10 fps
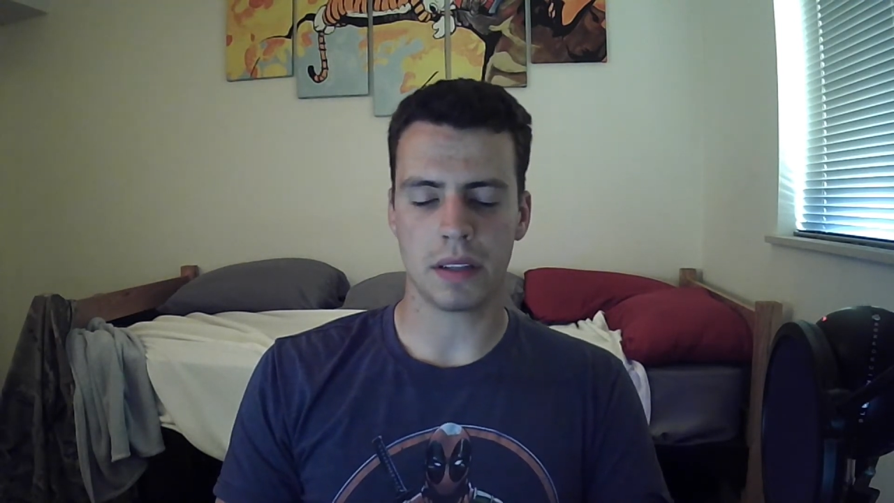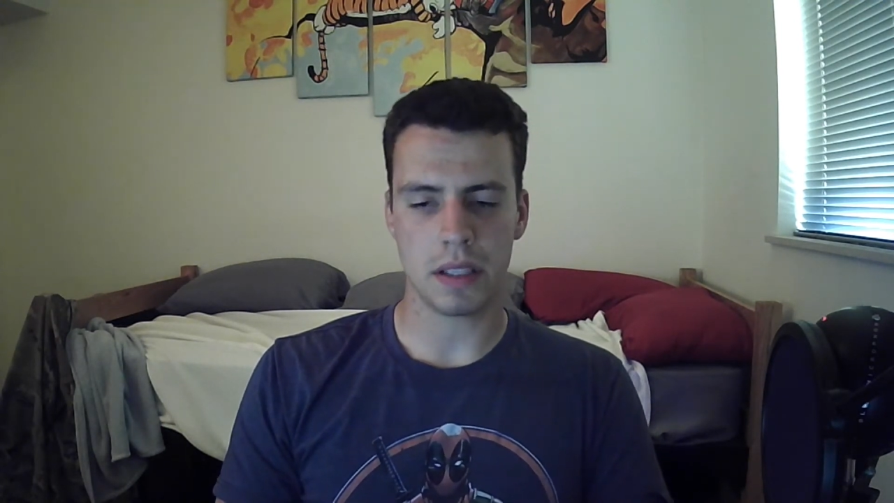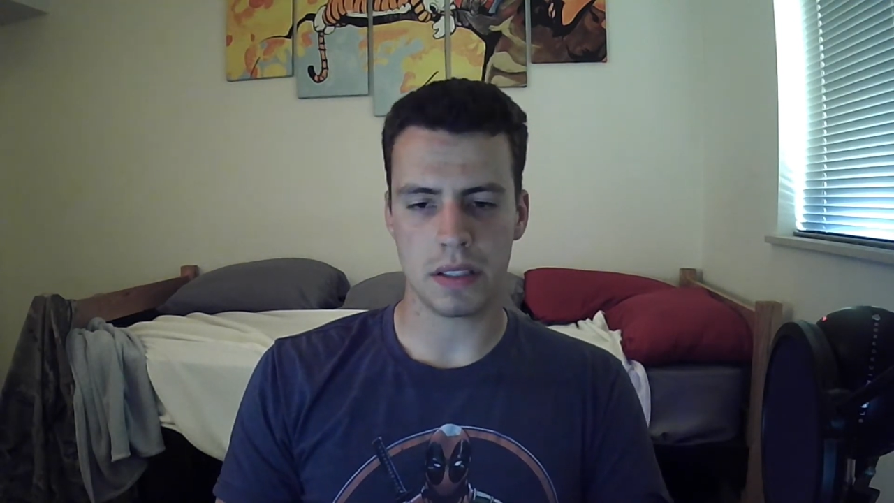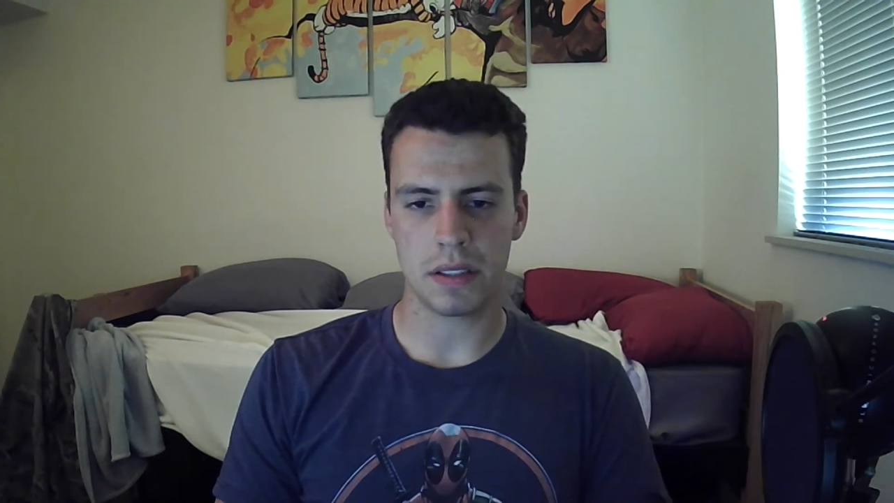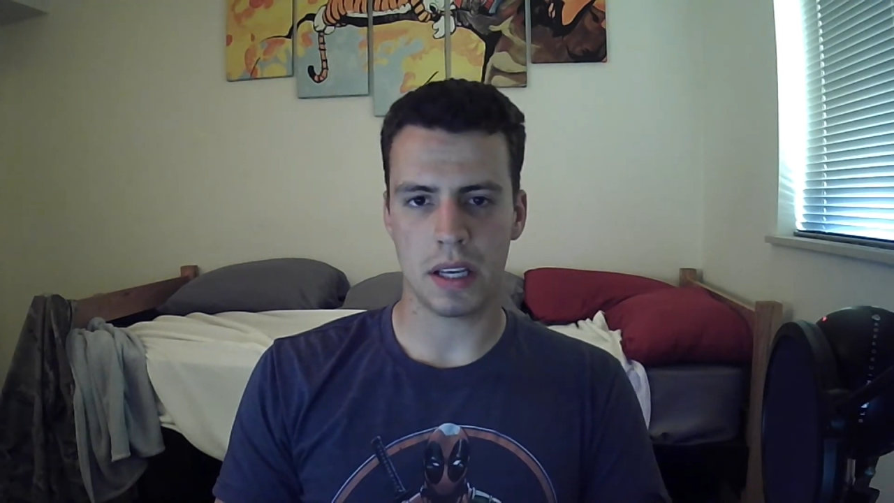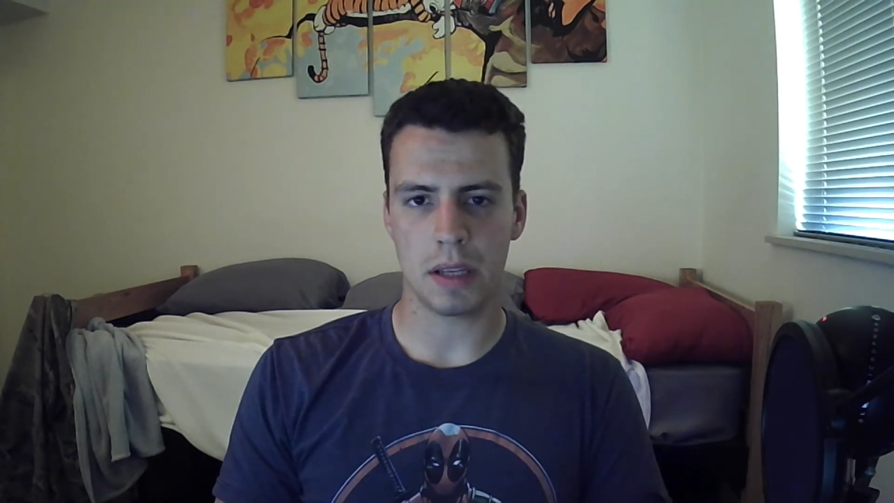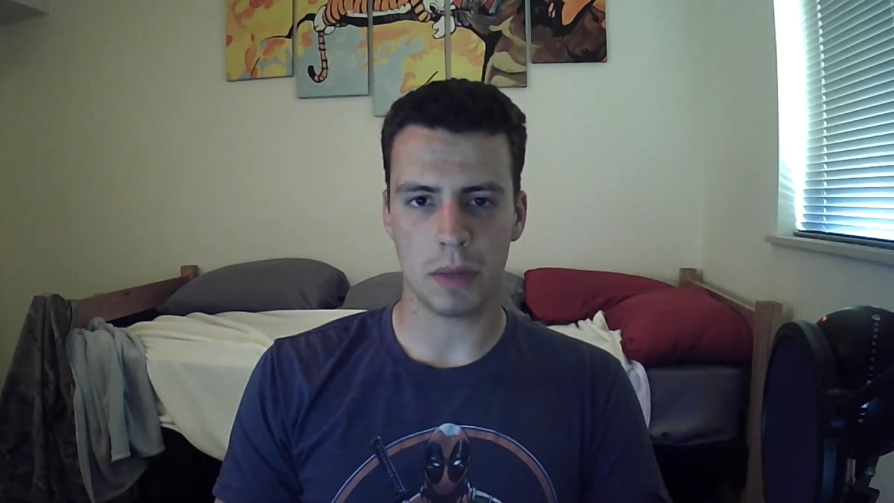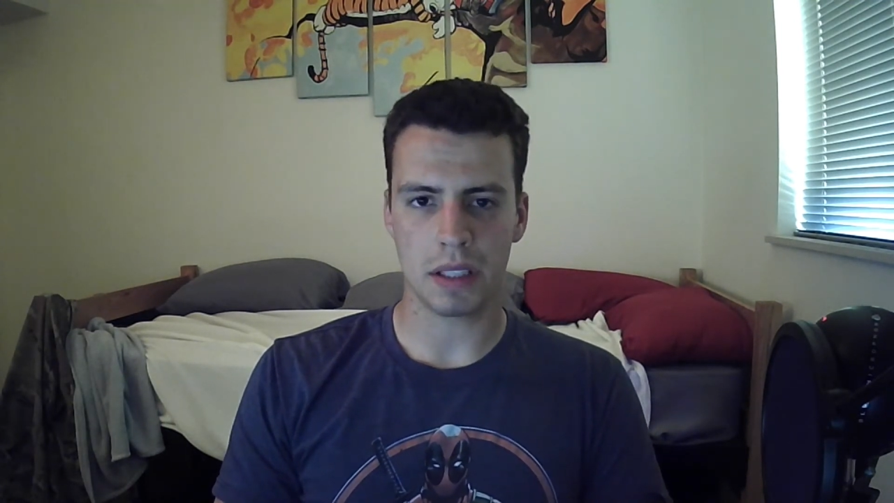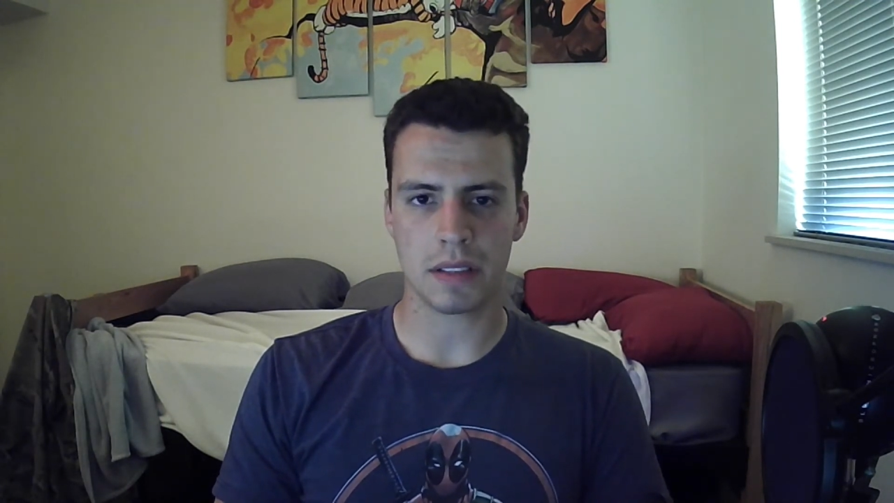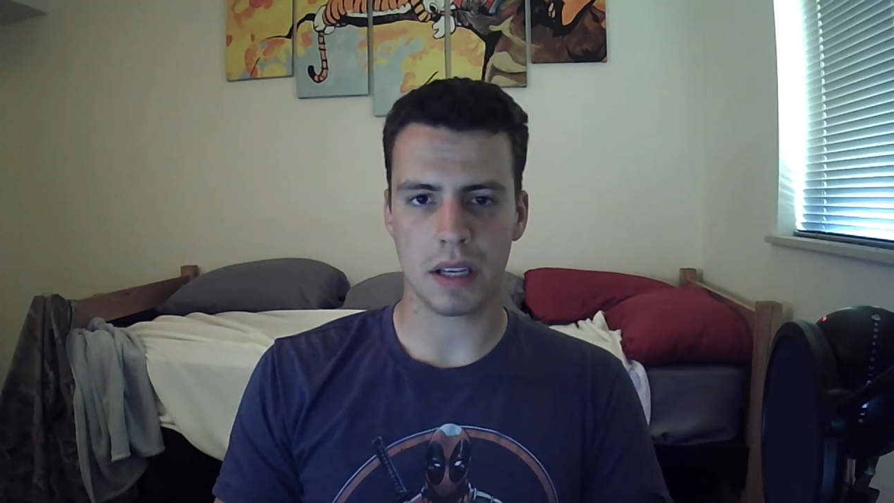that he's dead
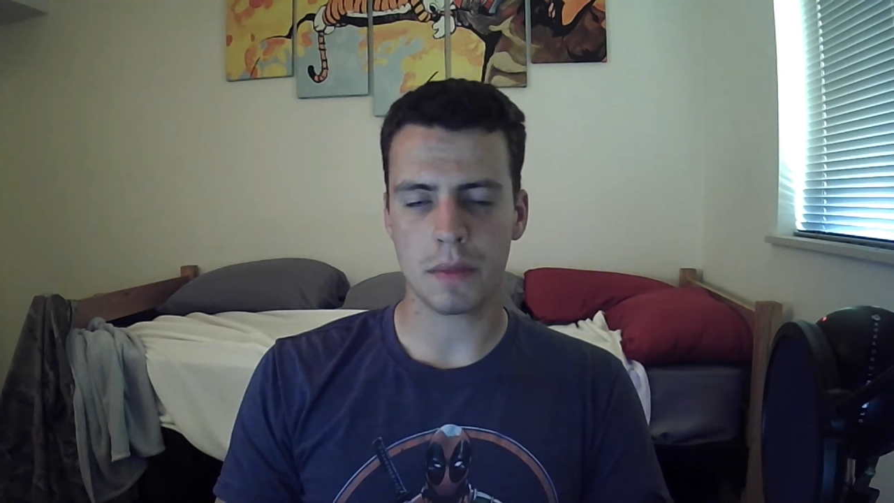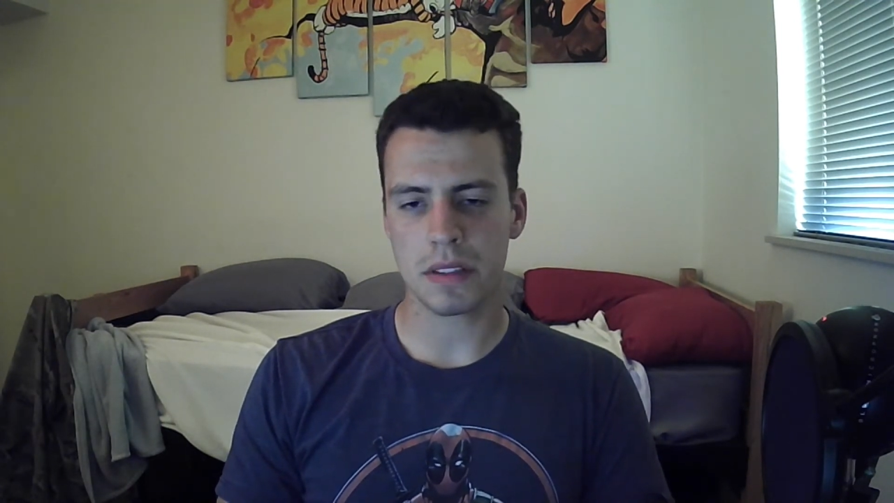by the time